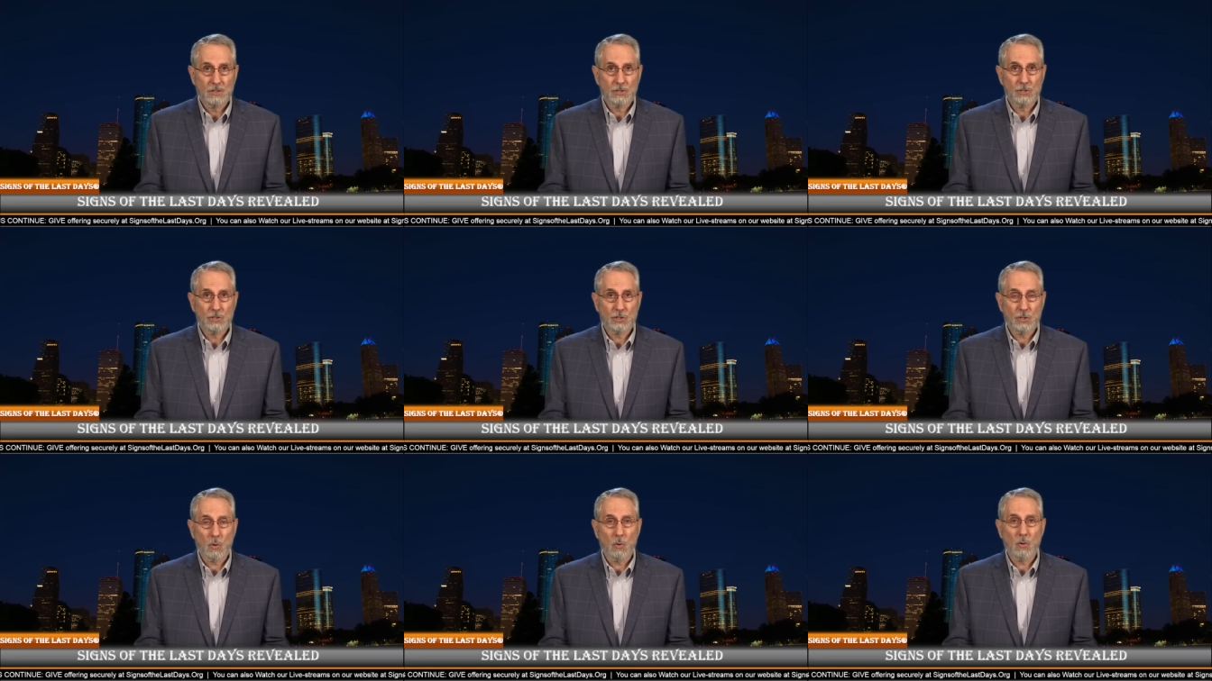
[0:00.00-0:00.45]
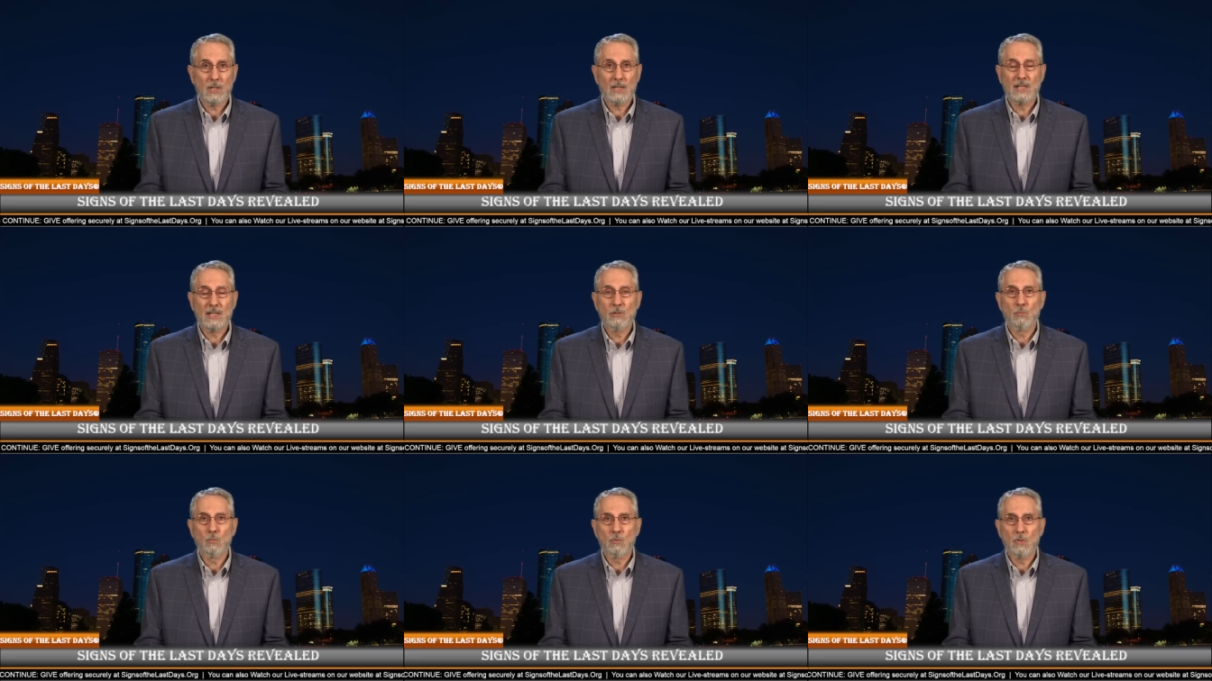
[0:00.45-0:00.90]

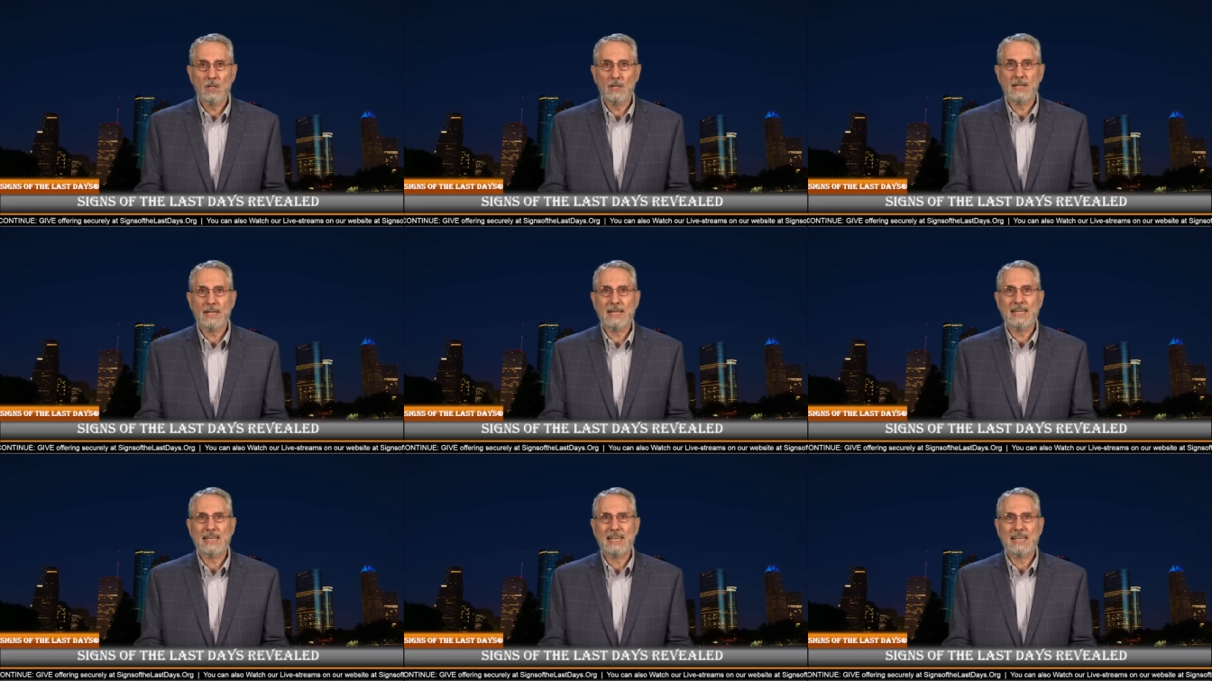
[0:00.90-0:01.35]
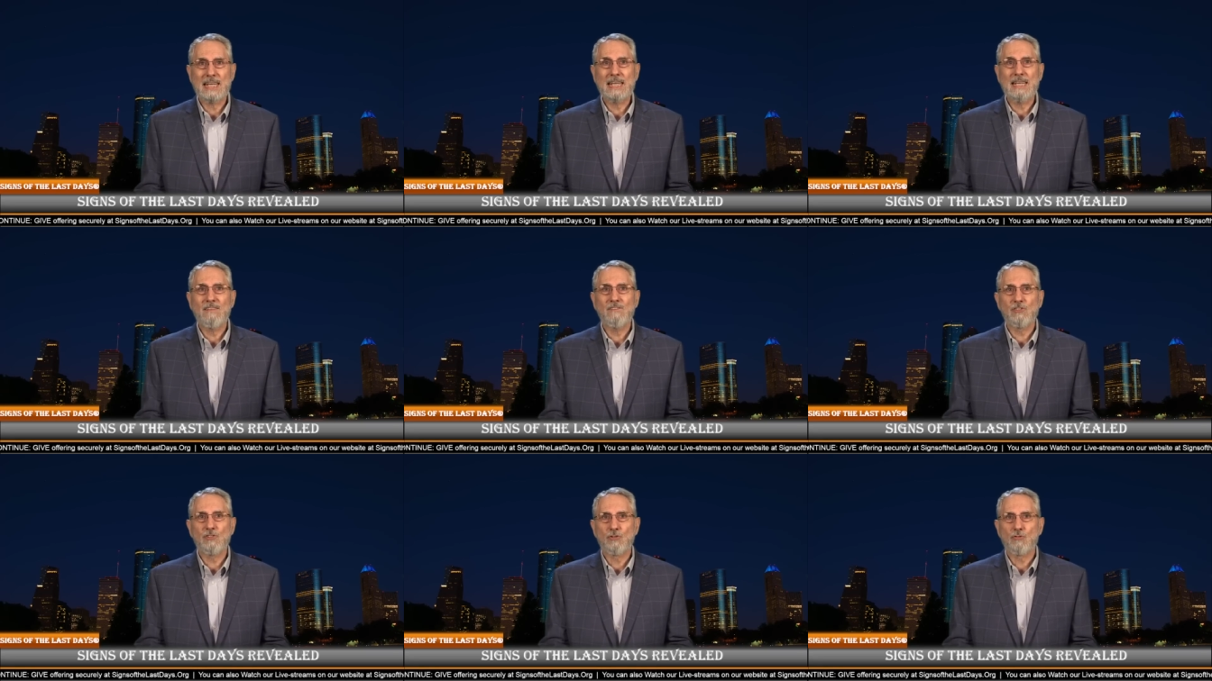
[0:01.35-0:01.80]
jointly running
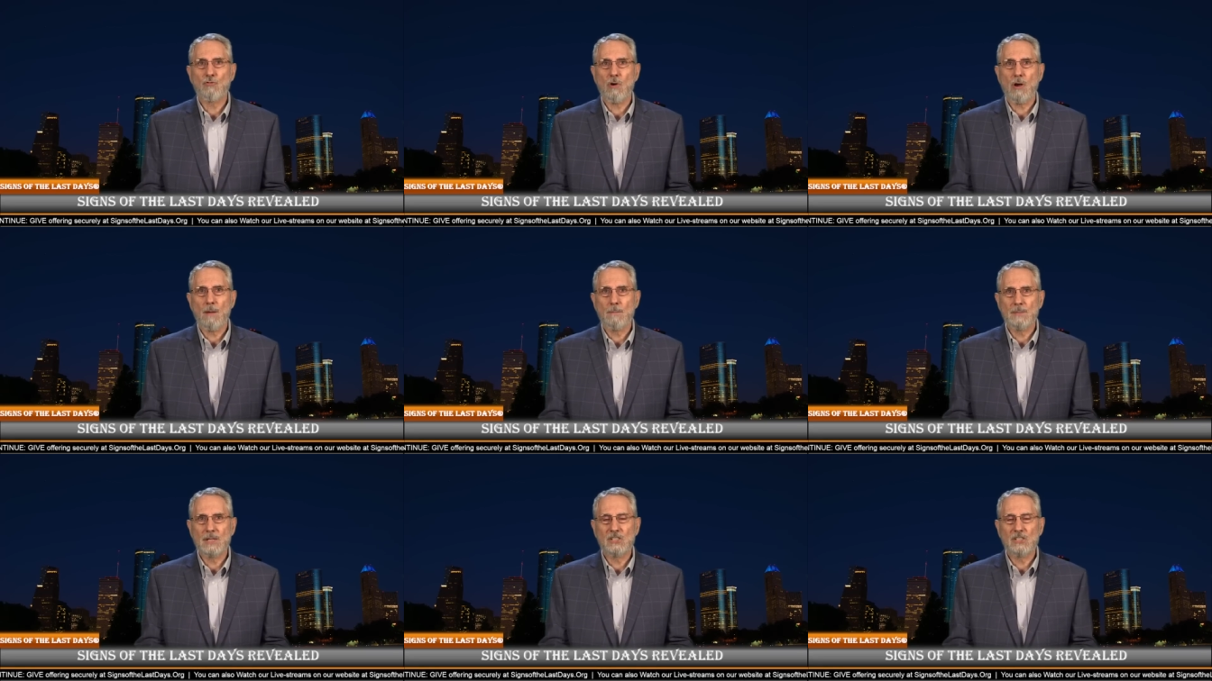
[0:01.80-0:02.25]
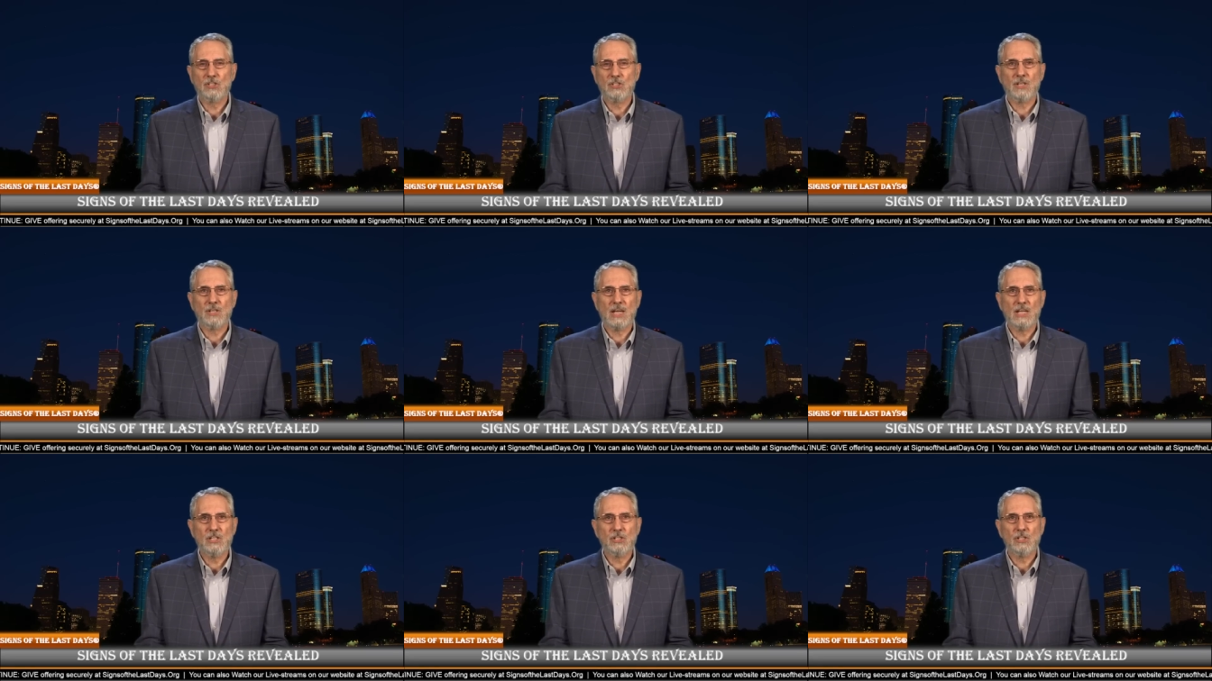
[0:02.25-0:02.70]
eavesdropping
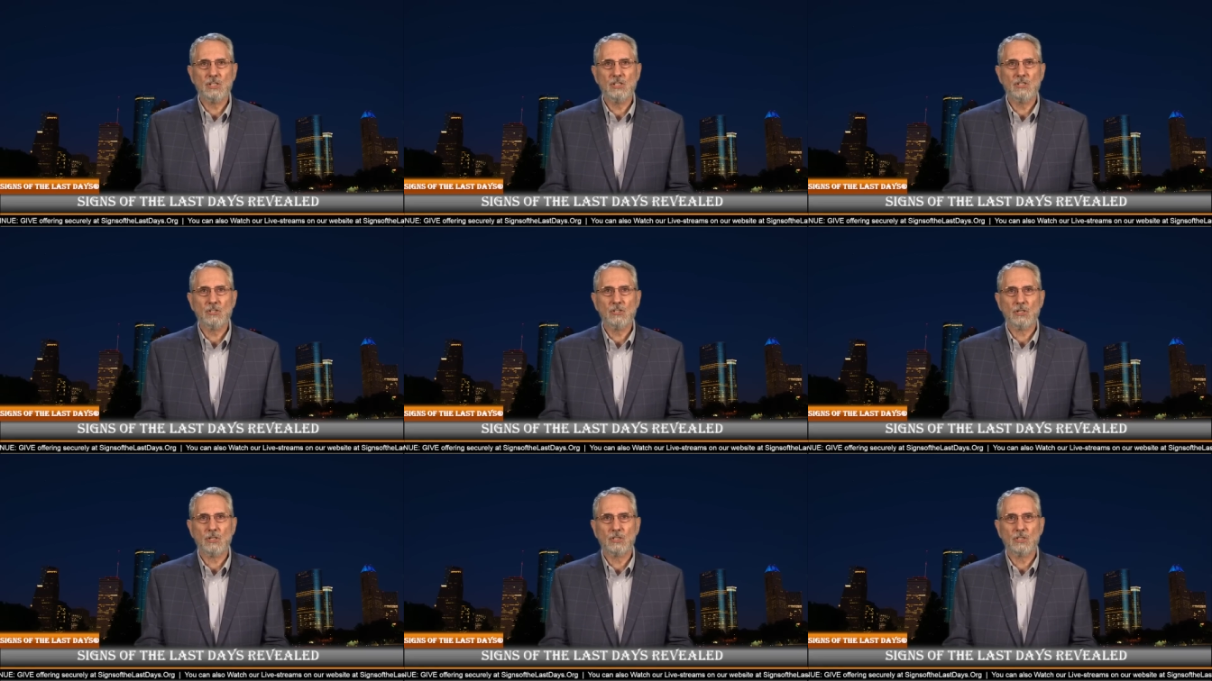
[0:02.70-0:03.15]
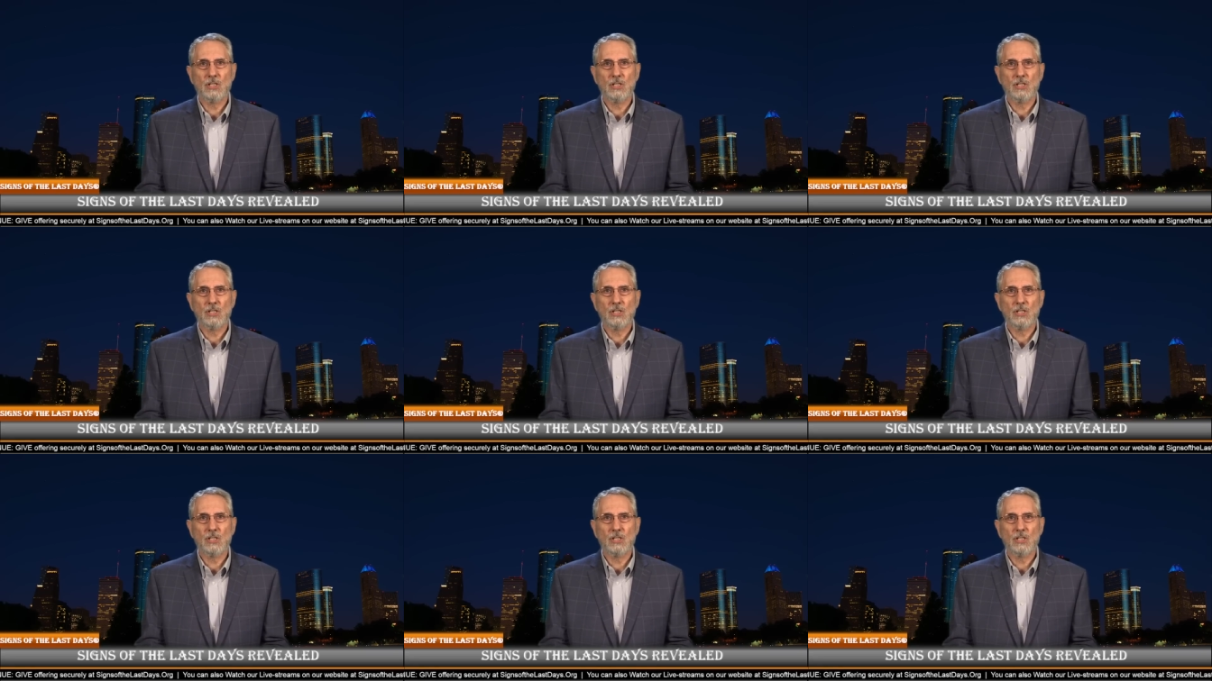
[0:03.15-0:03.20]
stations